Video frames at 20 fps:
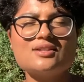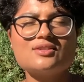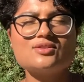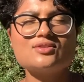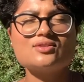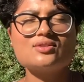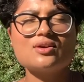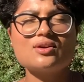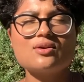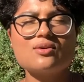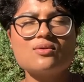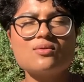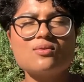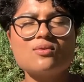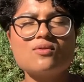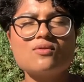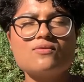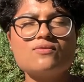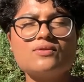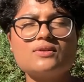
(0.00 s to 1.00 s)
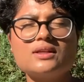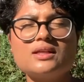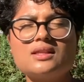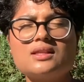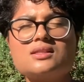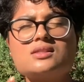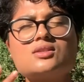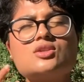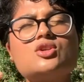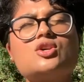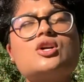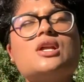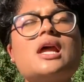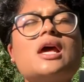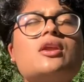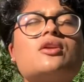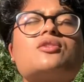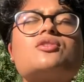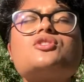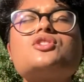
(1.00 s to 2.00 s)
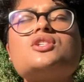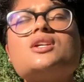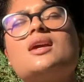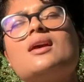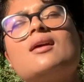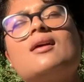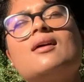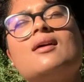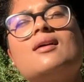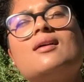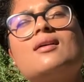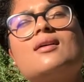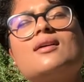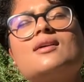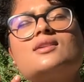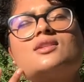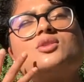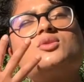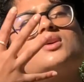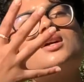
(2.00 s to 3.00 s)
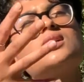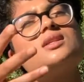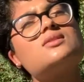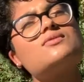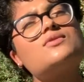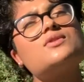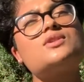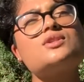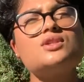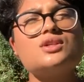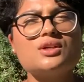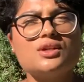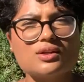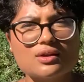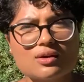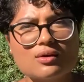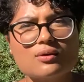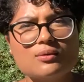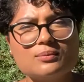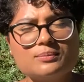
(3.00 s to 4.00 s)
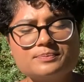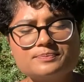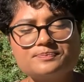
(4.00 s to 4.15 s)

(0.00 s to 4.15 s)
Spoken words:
so hopefully this good energy can transfer to you.